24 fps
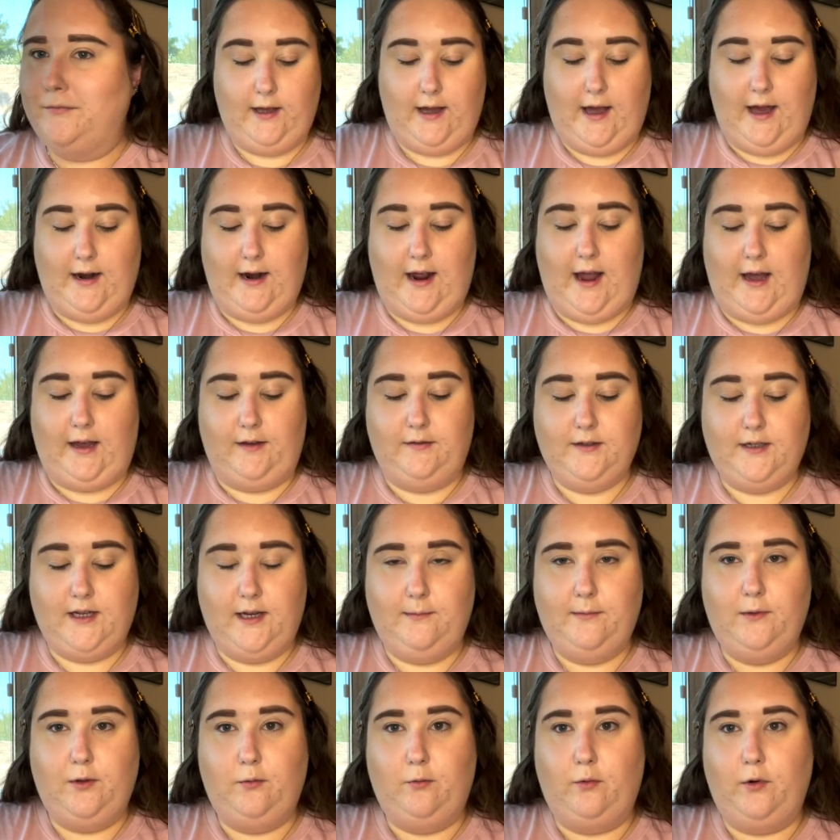At
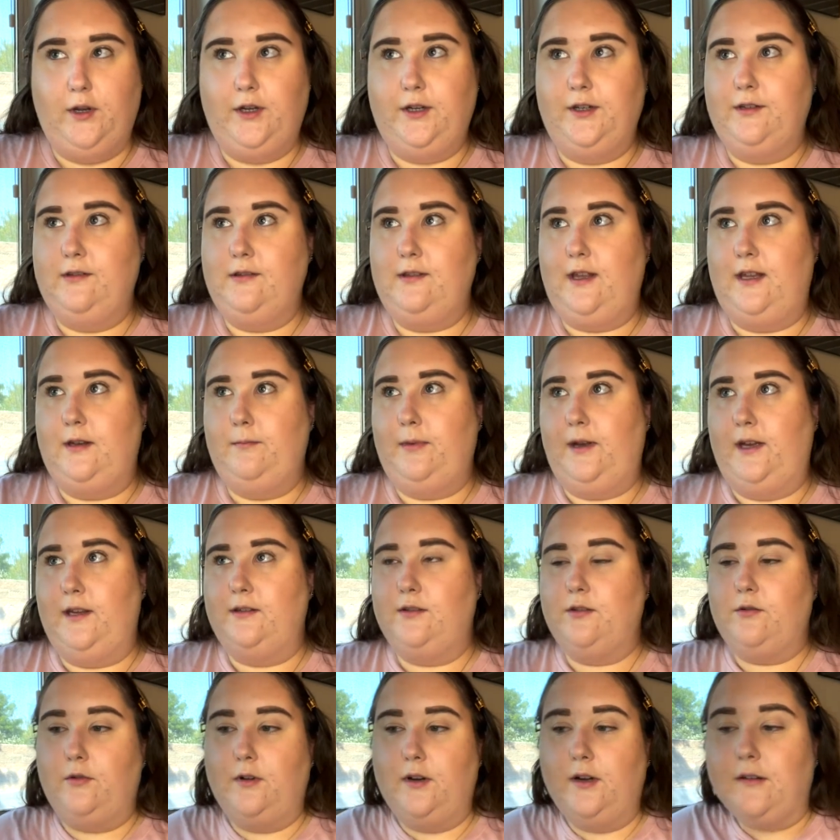halftime, the Warriors led by a
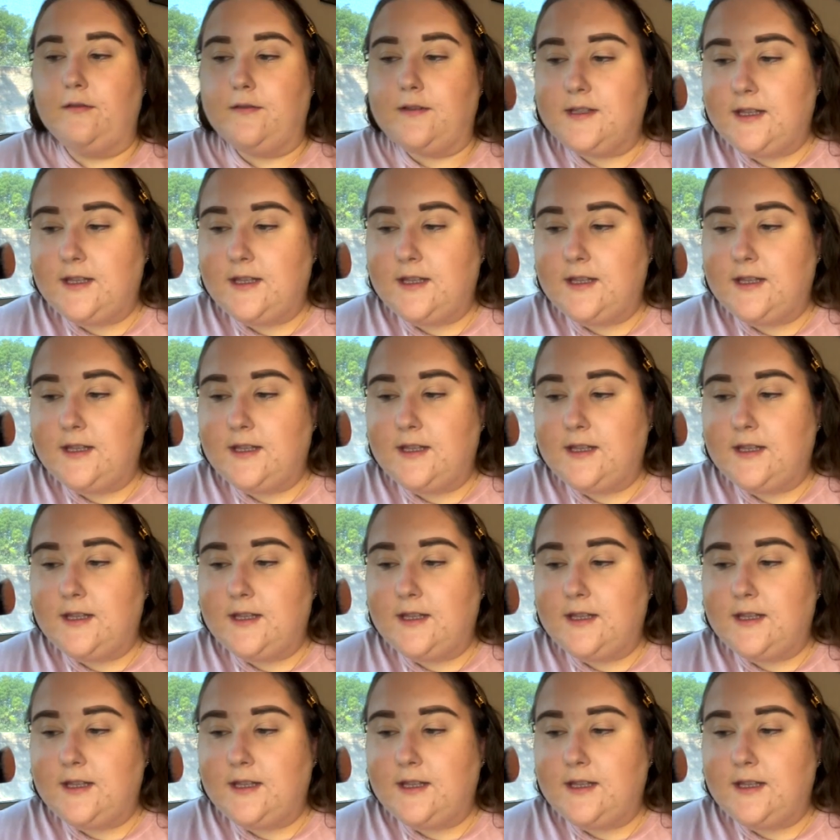score of